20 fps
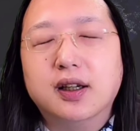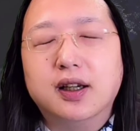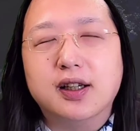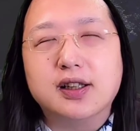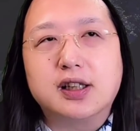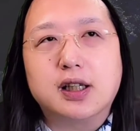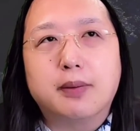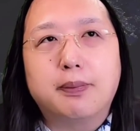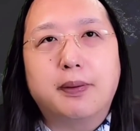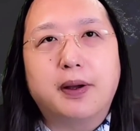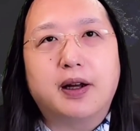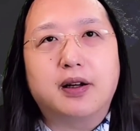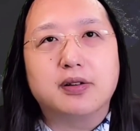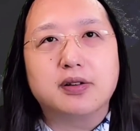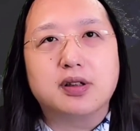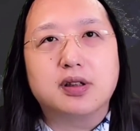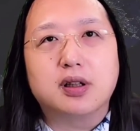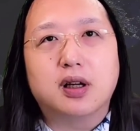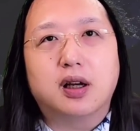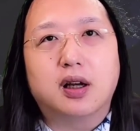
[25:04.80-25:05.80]
It's
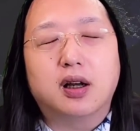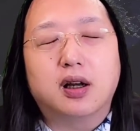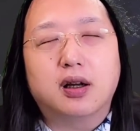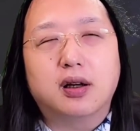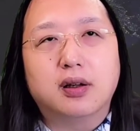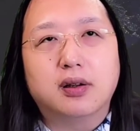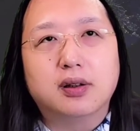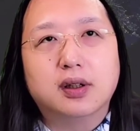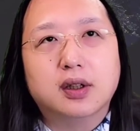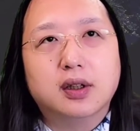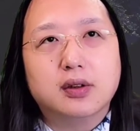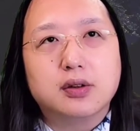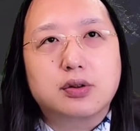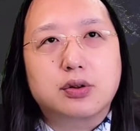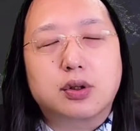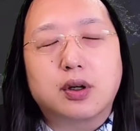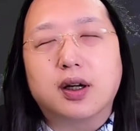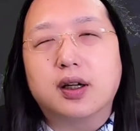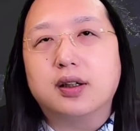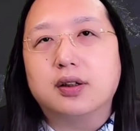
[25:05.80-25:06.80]
about
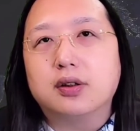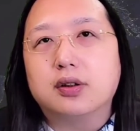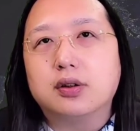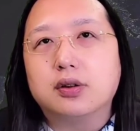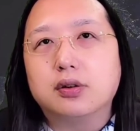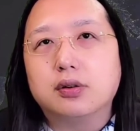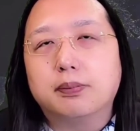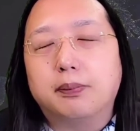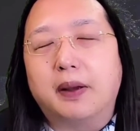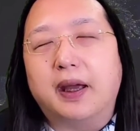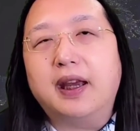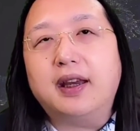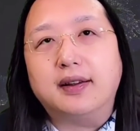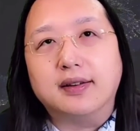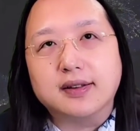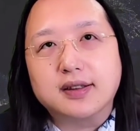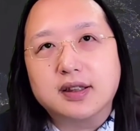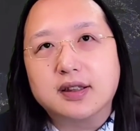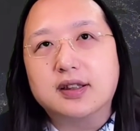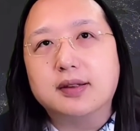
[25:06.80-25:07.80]
trying to
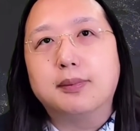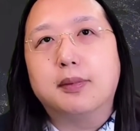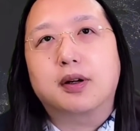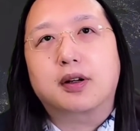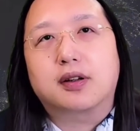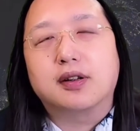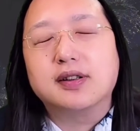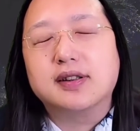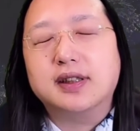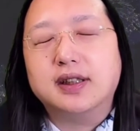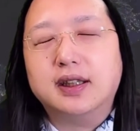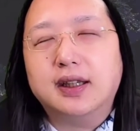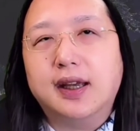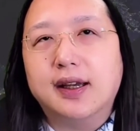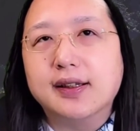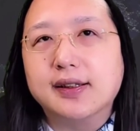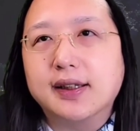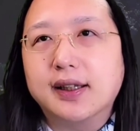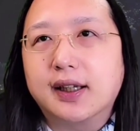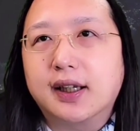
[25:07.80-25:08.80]
paint democracy
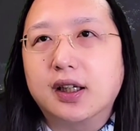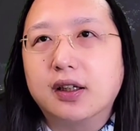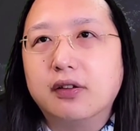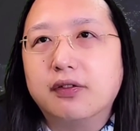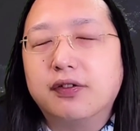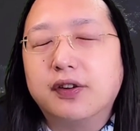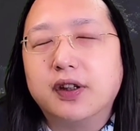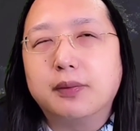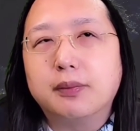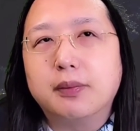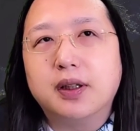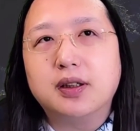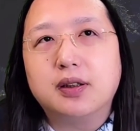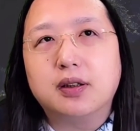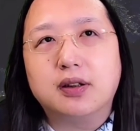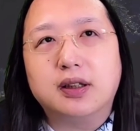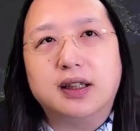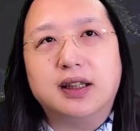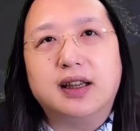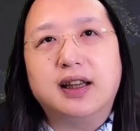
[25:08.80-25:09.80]
as a kind of
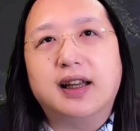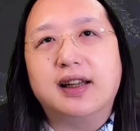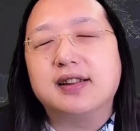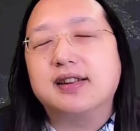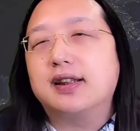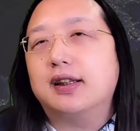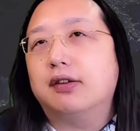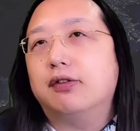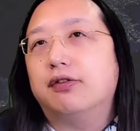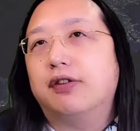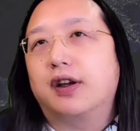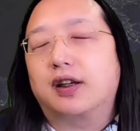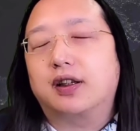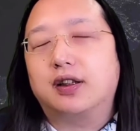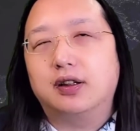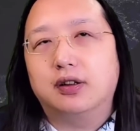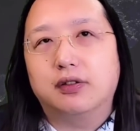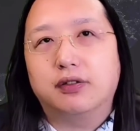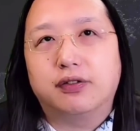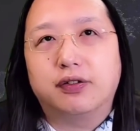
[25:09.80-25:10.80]
fundamentally less
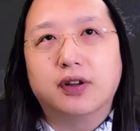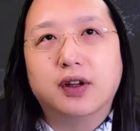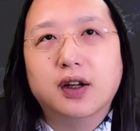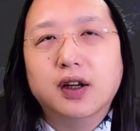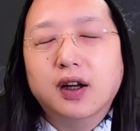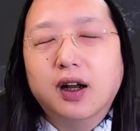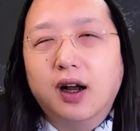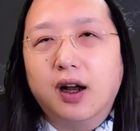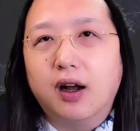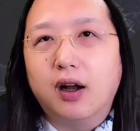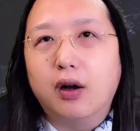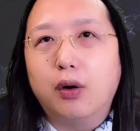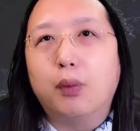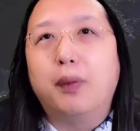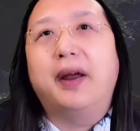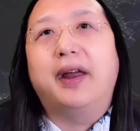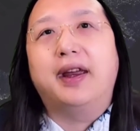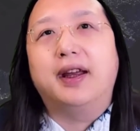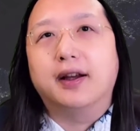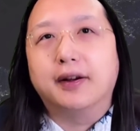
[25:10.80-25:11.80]
effective
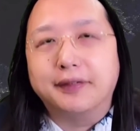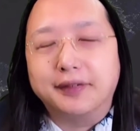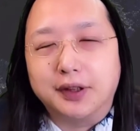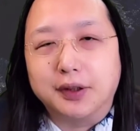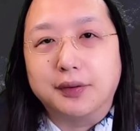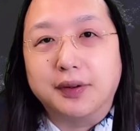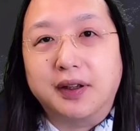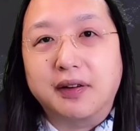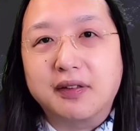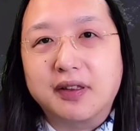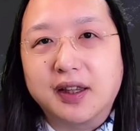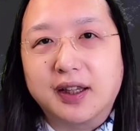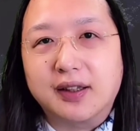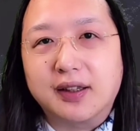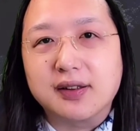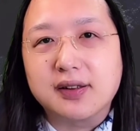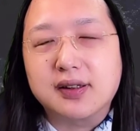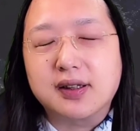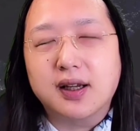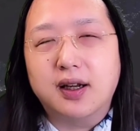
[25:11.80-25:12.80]
way of doing
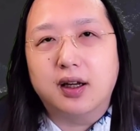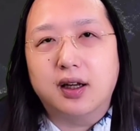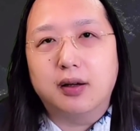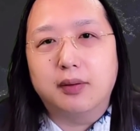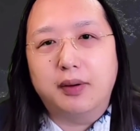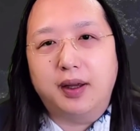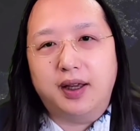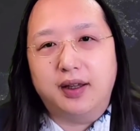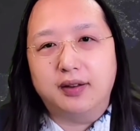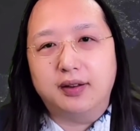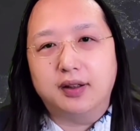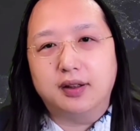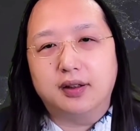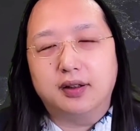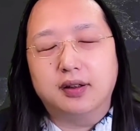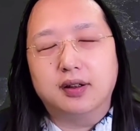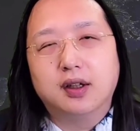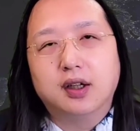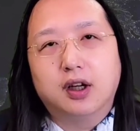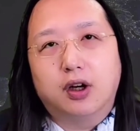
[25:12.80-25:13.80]
things. And
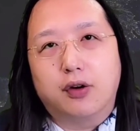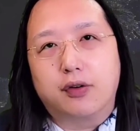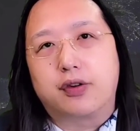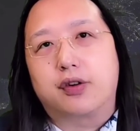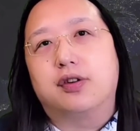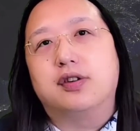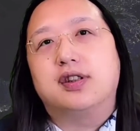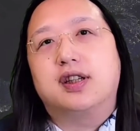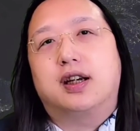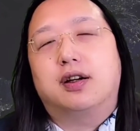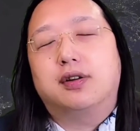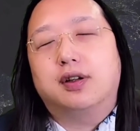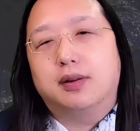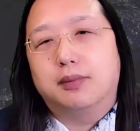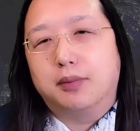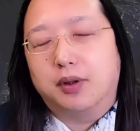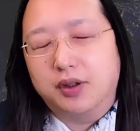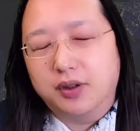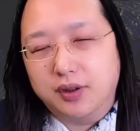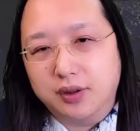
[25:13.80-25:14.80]
the authoritarian
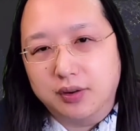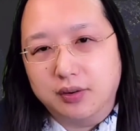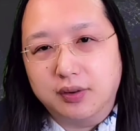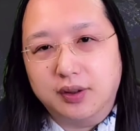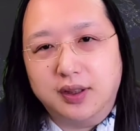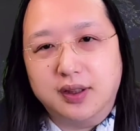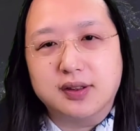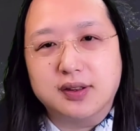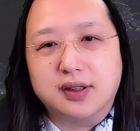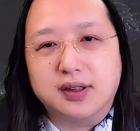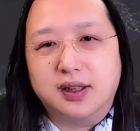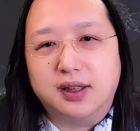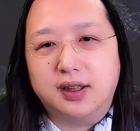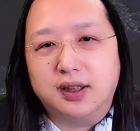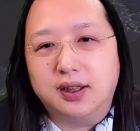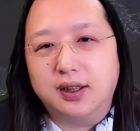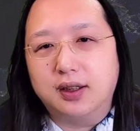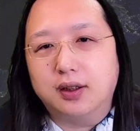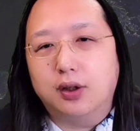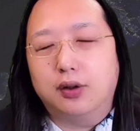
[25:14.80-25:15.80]
model is
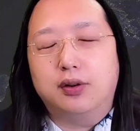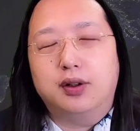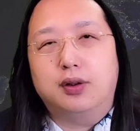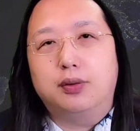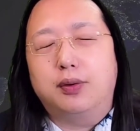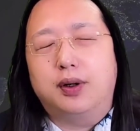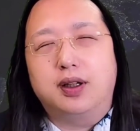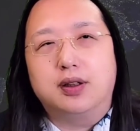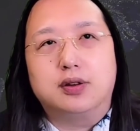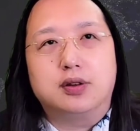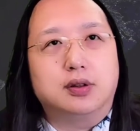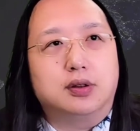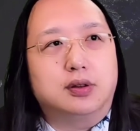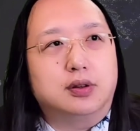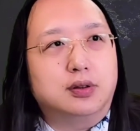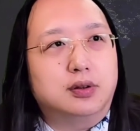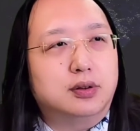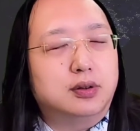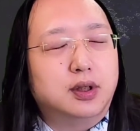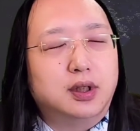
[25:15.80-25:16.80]
the only way
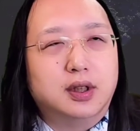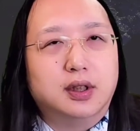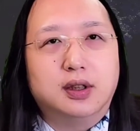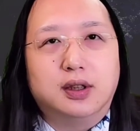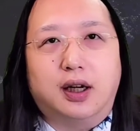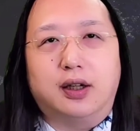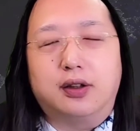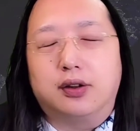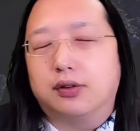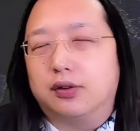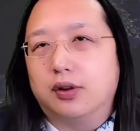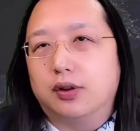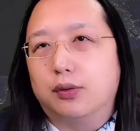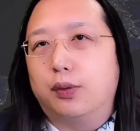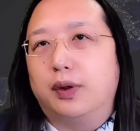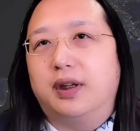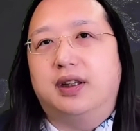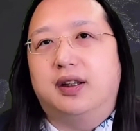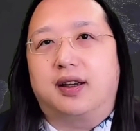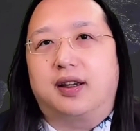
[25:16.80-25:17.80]
to, I don't know,
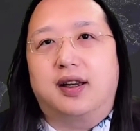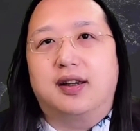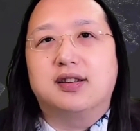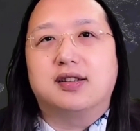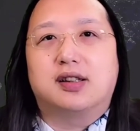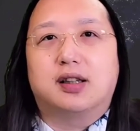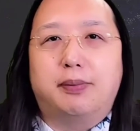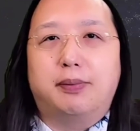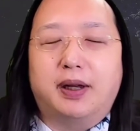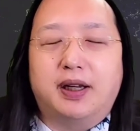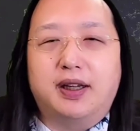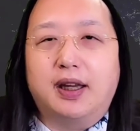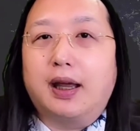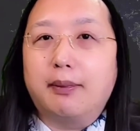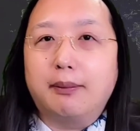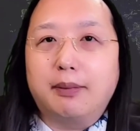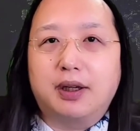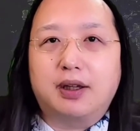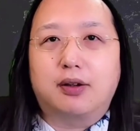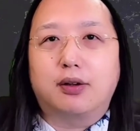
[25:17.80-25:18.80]
win against the
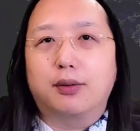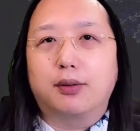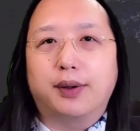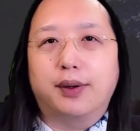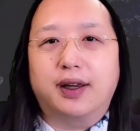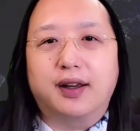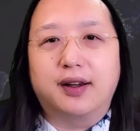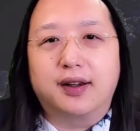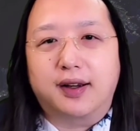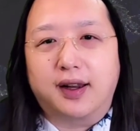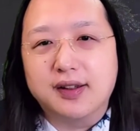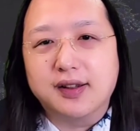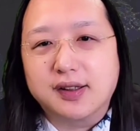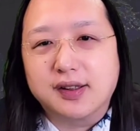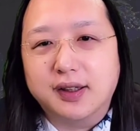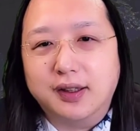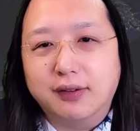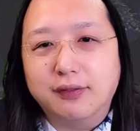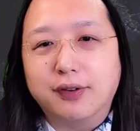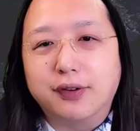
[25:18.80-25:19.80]
pandemic or win against
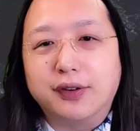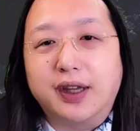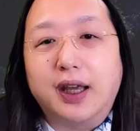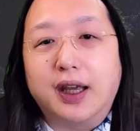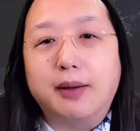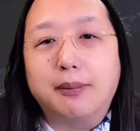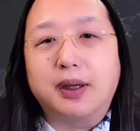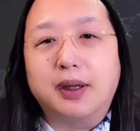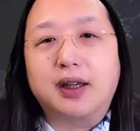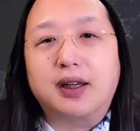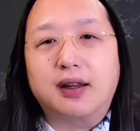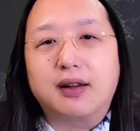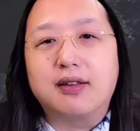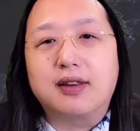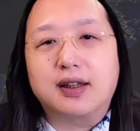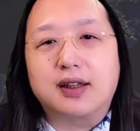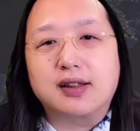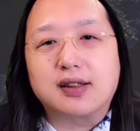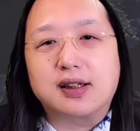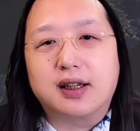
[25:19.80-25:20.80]
the infodemic and
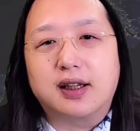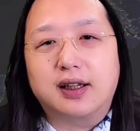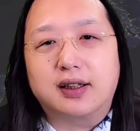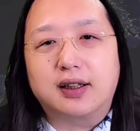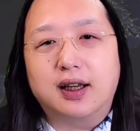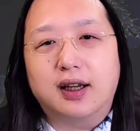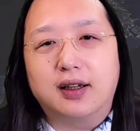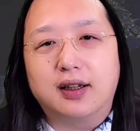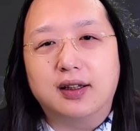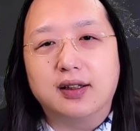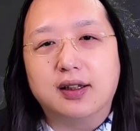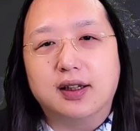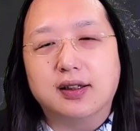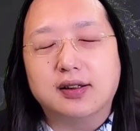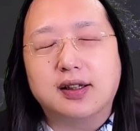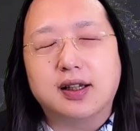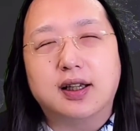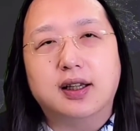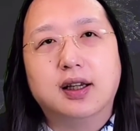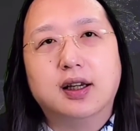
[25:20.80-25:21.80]
things like that. It is
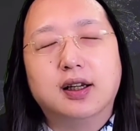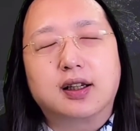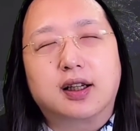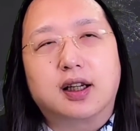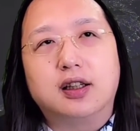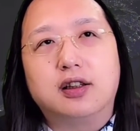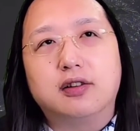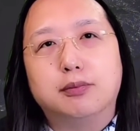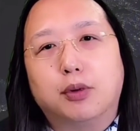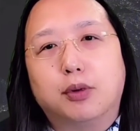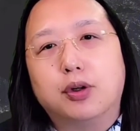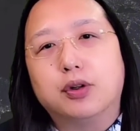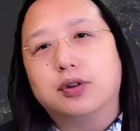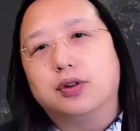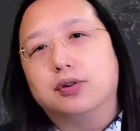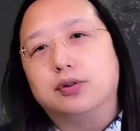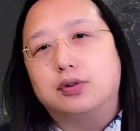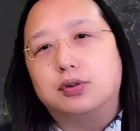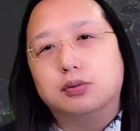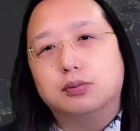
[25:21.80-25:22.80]
a kind of
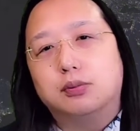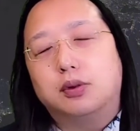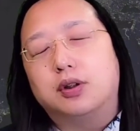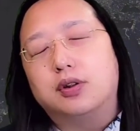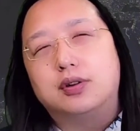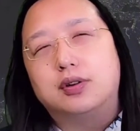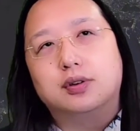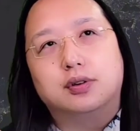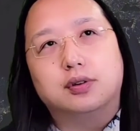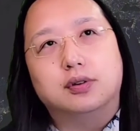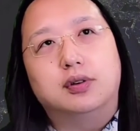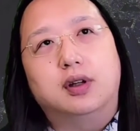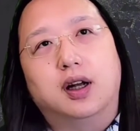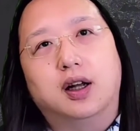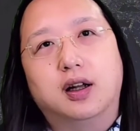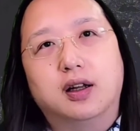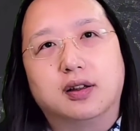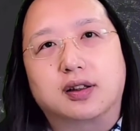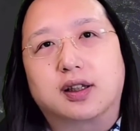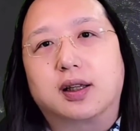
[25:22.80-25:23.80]
model to model
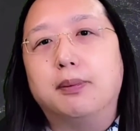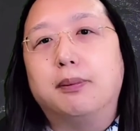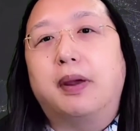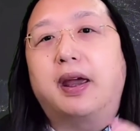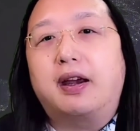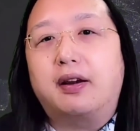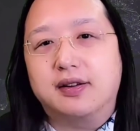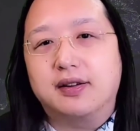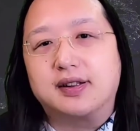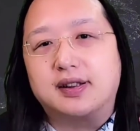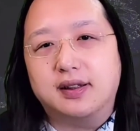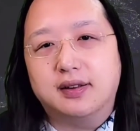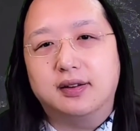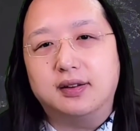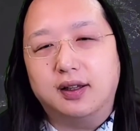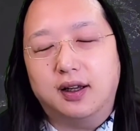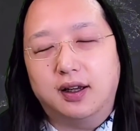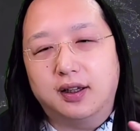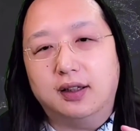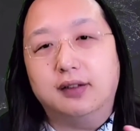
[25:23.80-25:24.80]
comparison
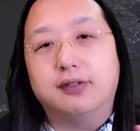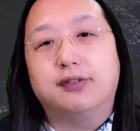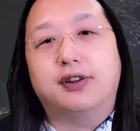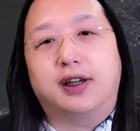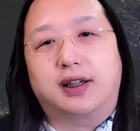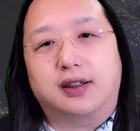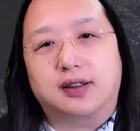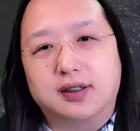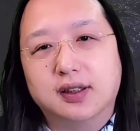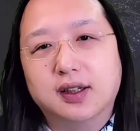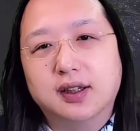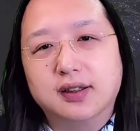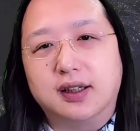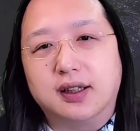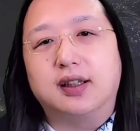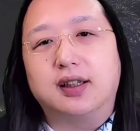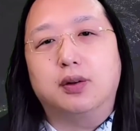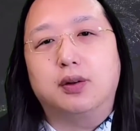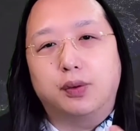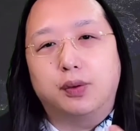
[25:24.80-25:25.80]
effect
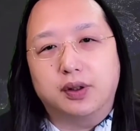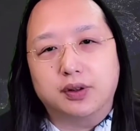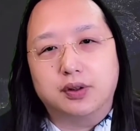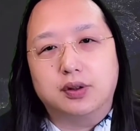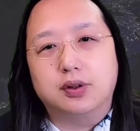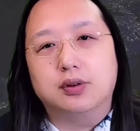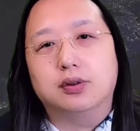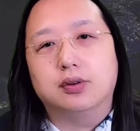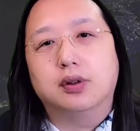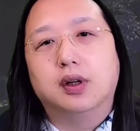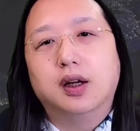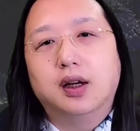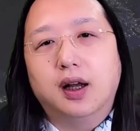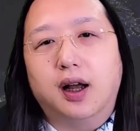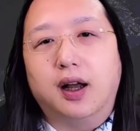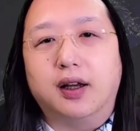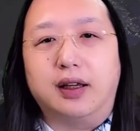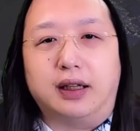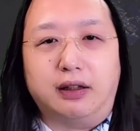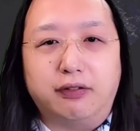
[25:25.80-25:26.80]
that they want to
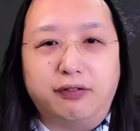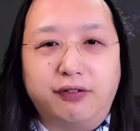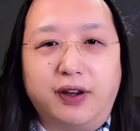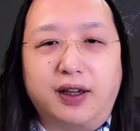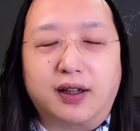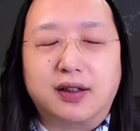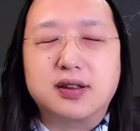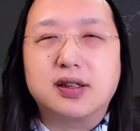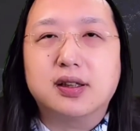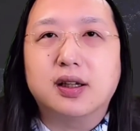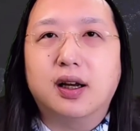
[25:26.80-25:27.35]
effect.